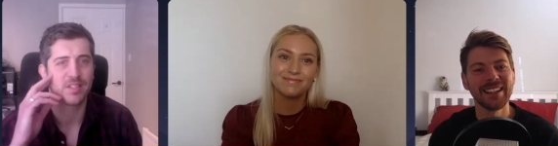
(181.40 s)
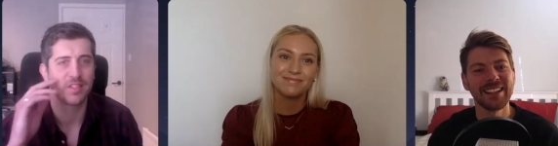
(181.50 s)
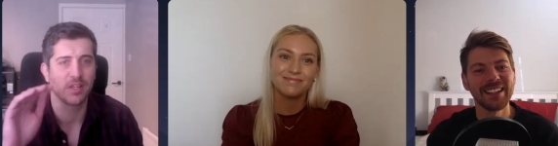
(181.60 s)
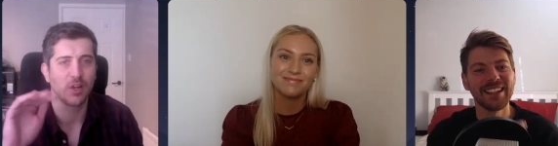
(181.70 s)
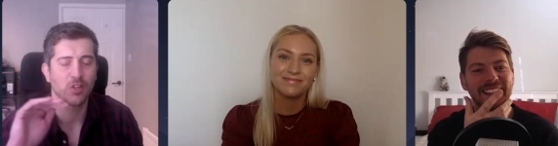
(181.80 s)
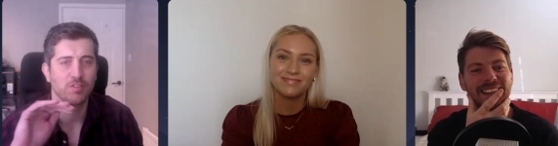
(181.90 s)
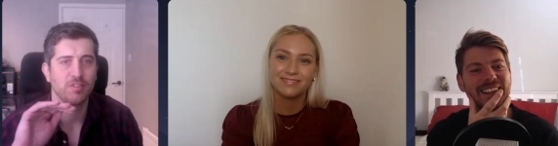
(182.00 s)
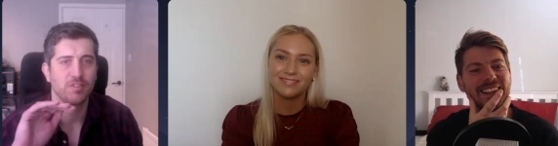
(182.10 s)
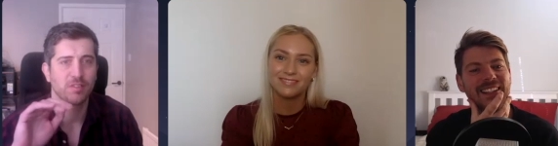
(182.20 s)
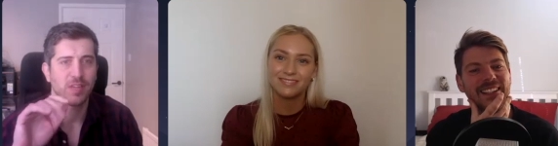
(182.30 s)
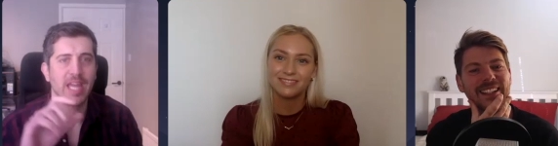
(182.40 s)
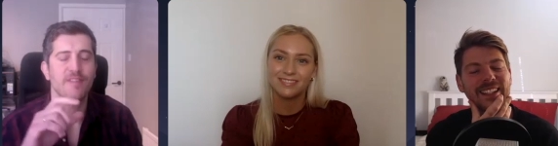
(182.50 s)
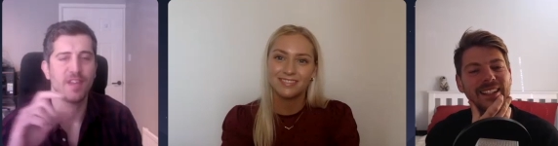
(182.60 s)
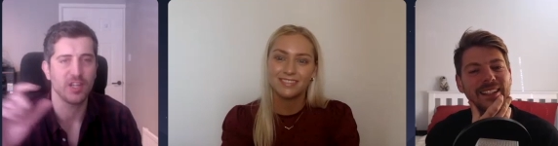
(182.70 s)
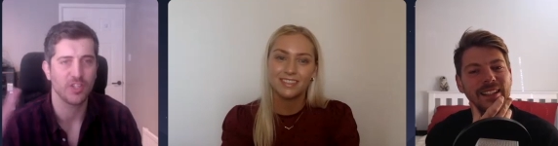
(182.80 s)
Speaker 1: There's a lot of
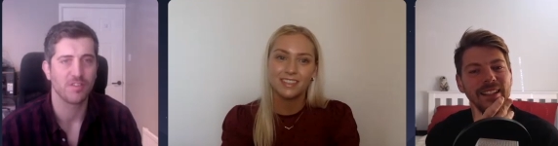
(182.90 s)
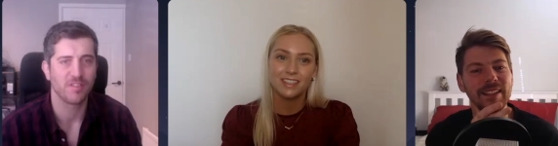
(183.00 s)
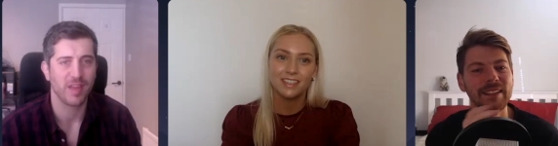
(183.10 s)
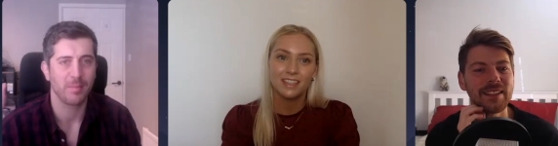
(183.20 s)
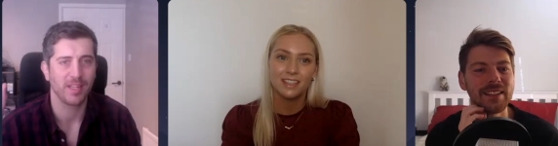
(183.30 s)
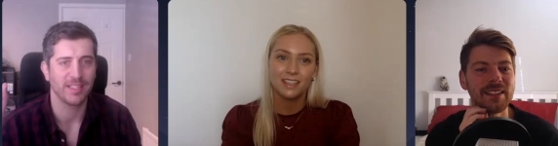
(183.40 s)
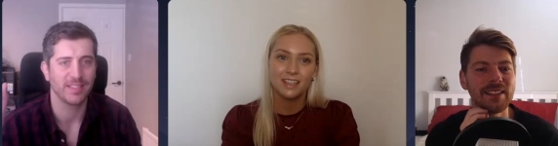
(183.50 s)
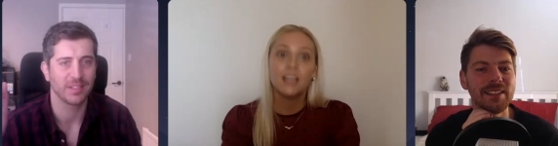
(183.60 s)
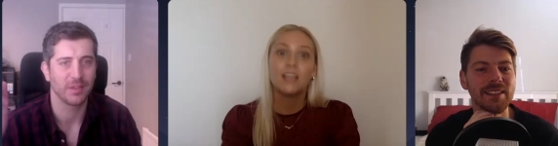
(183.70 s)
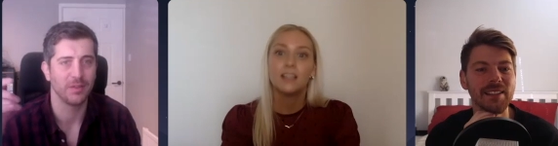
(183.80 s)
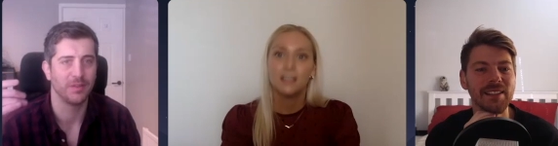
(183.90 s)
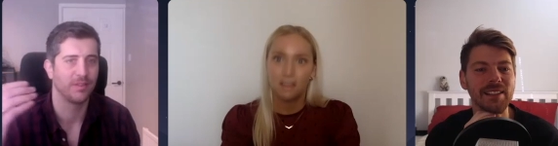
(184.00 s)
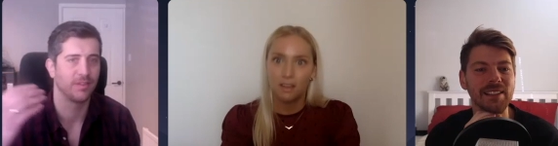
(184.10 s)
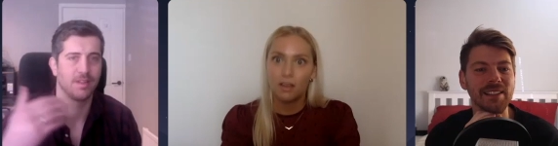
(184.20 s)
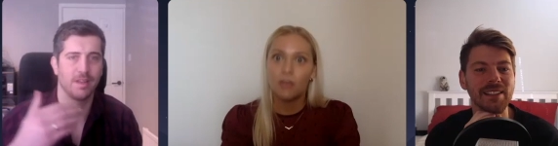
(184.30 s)
aviation families. So
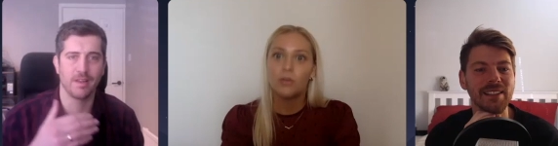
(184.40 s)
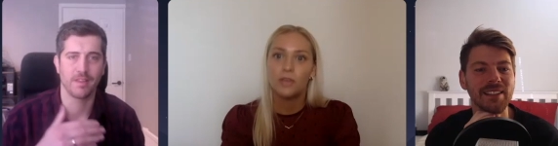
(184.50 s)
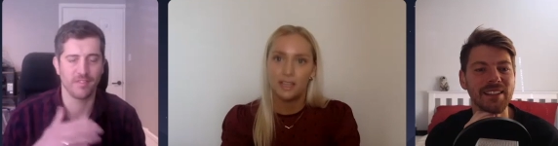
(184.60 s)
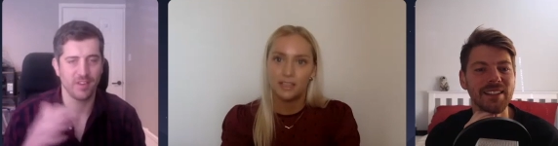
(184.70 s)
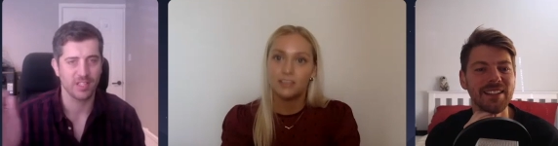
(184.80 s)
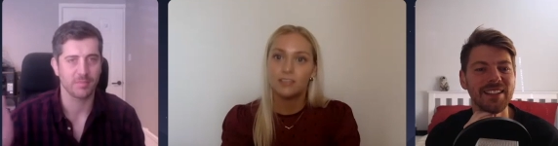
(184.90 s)
oh, yeah. the vast